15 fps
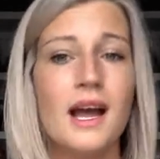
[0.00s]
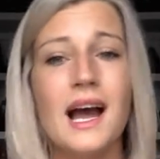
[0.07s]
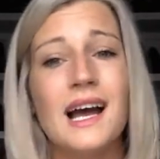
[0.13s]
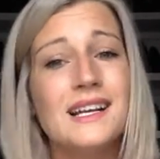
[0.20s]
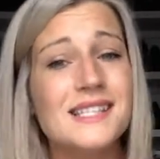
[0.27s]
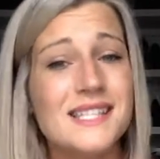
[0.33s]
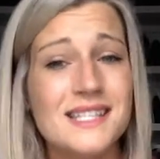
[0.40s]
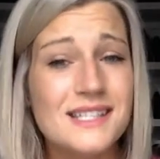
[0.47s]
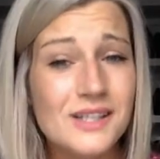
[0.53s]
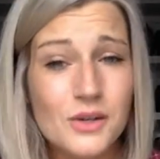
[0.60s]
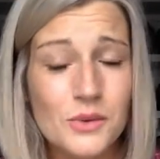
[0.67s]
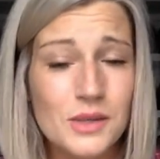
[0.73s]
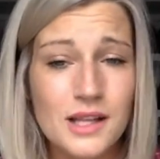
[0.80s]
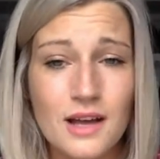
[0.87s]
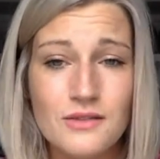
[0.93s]
I'd
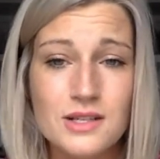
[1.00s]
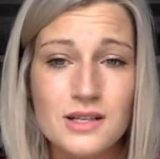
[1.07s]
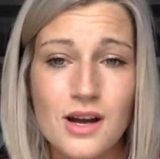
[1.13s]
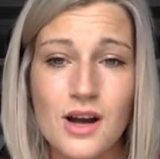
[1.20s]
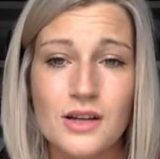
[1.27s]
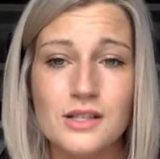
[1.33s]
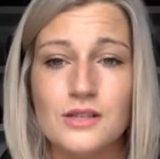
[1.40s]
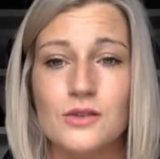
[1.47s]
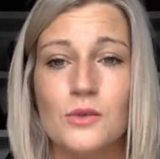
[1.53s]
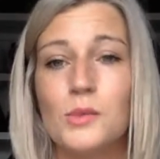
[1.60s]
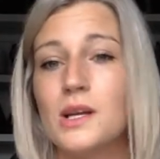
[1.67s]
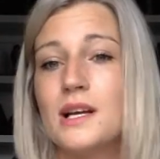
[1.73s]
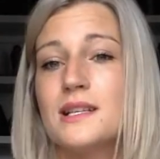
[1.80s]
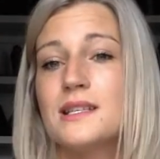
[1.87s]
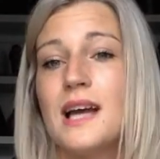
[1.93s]
still would love to talk to you
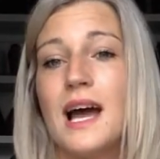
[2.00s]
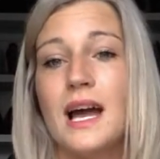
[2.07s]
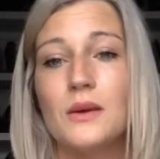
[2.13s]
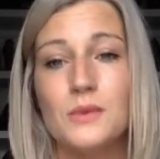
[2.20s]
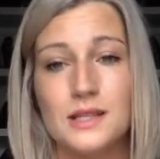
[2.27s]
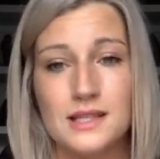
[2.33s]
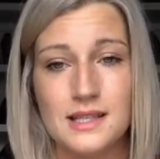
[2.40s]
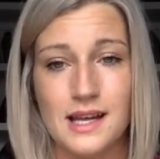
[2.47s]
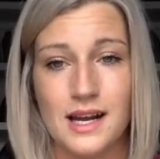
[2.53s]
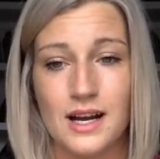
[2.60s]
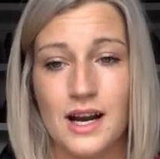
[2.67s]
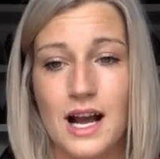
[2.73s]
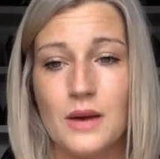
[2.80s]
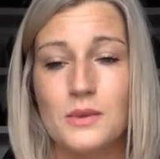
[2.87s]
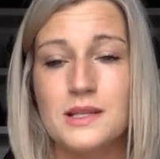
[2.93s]
because I was
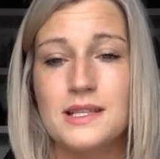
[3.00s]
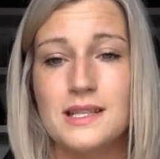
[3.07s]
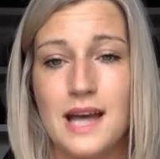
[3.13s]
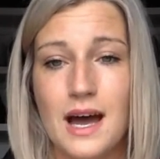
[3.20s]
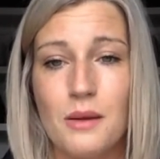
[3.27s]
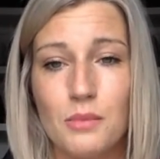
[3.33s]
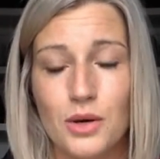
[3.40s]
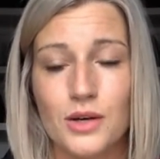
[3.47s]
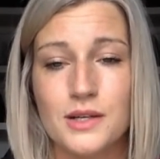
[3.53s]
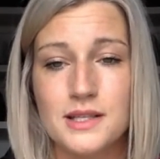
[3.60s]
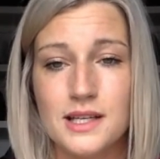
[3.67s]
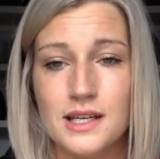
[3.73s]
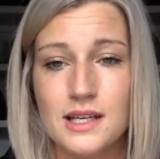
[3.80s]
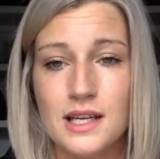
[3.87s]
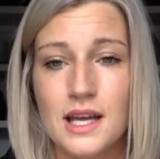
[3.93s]
there. I was that
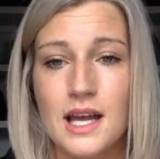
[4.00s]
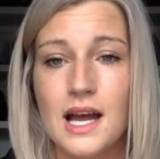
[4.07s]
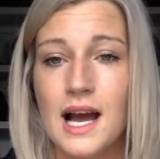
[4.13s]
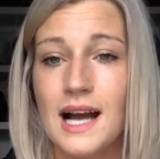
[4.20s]
person.